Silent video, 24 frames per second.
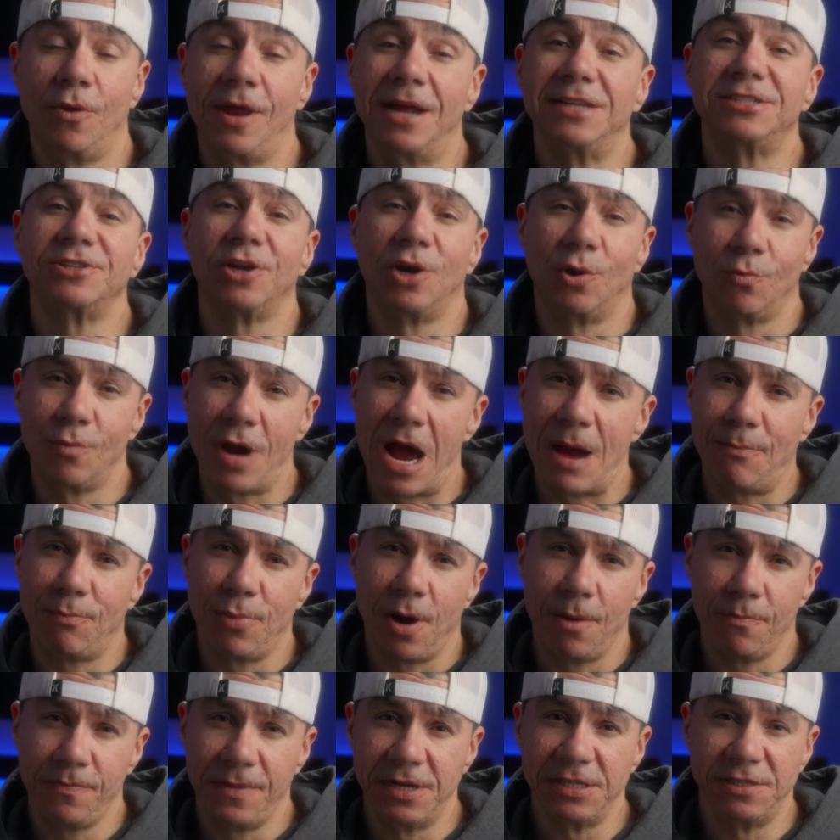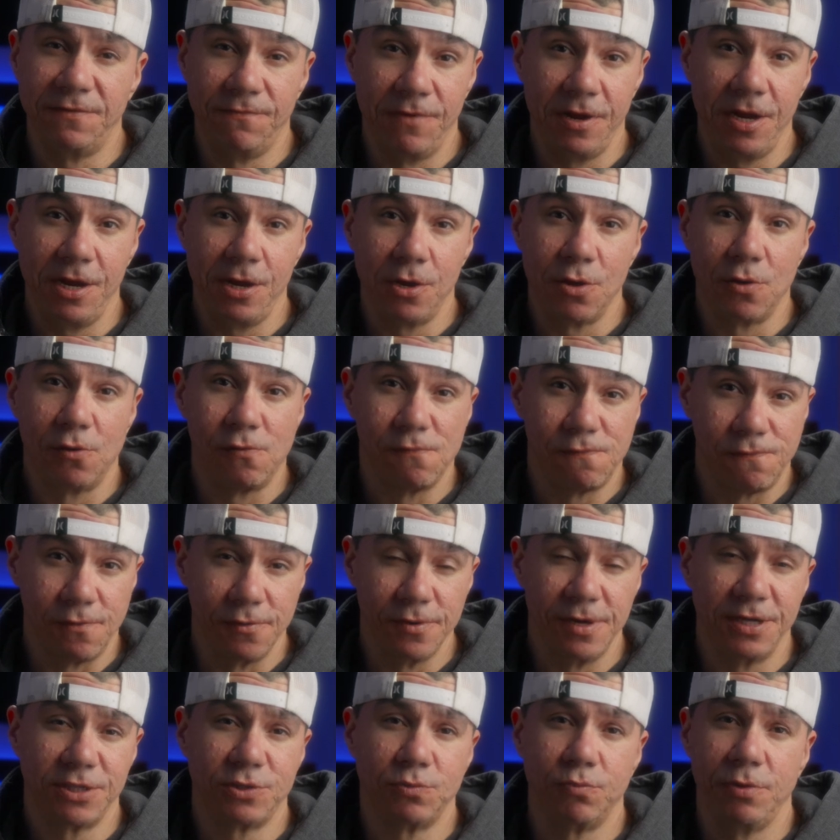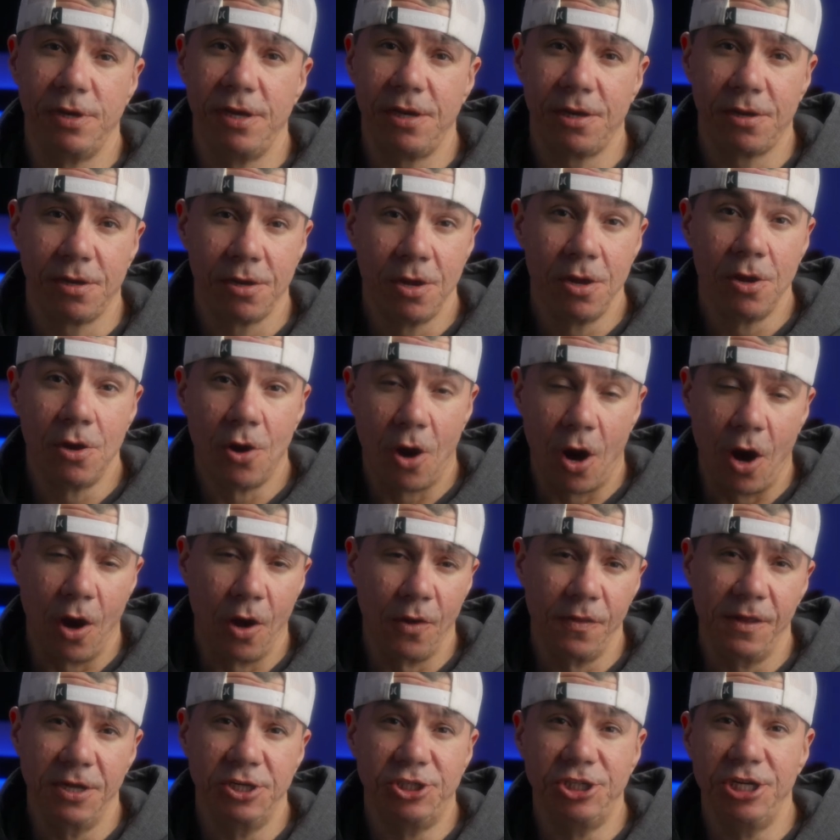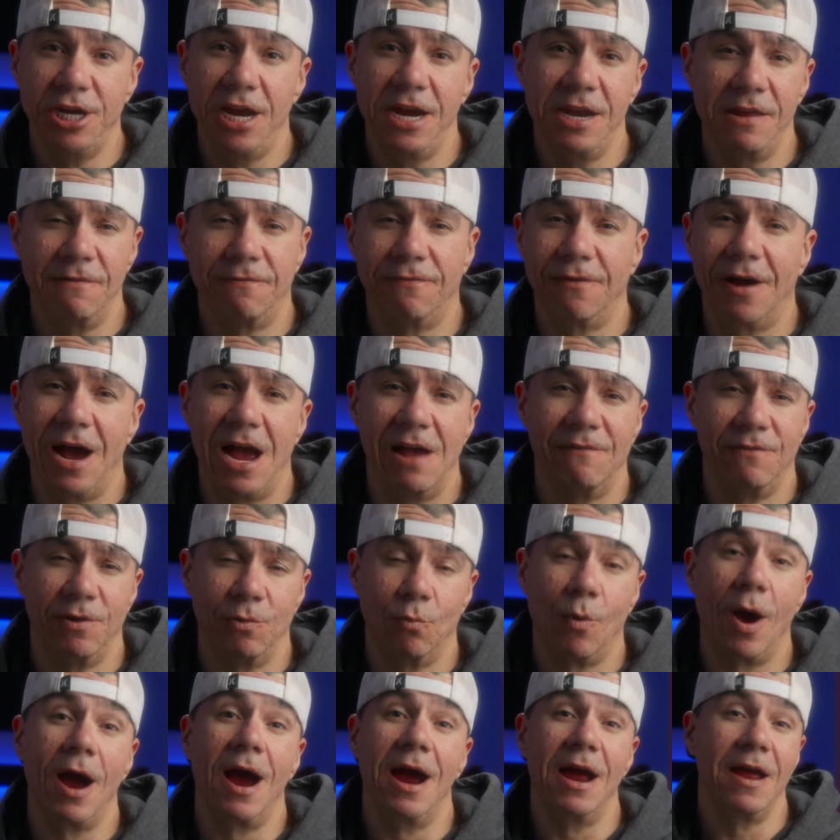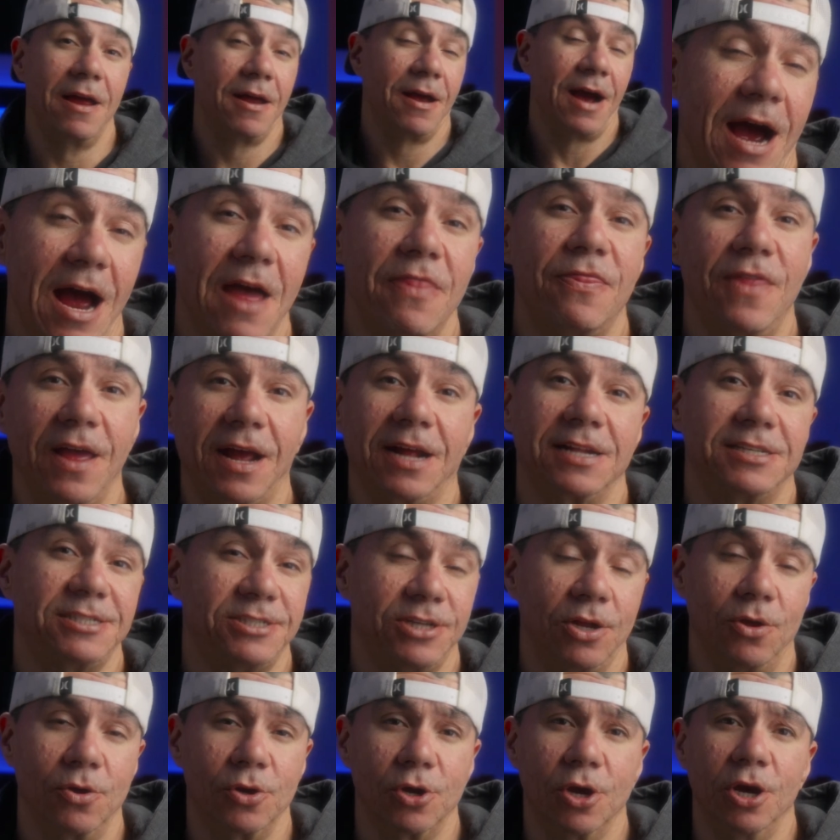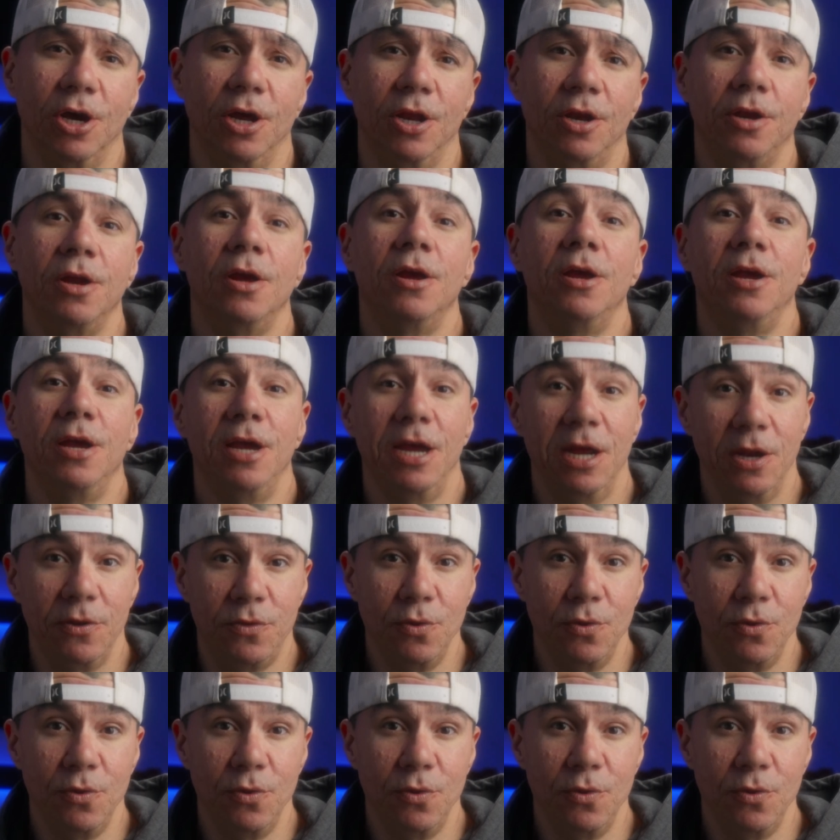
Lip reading: that's going to wrap up this video for this week on the G85 and why I think it's still good in